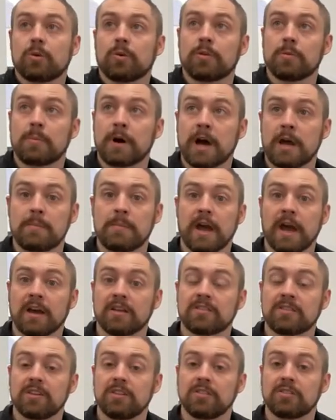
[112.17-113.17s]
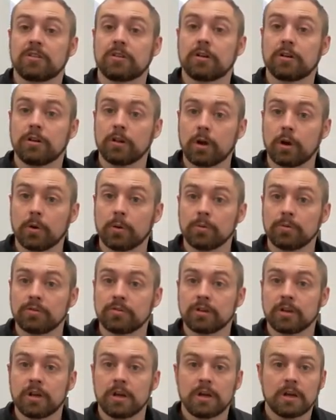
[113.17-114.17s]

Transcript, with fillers: or the bypass is closed.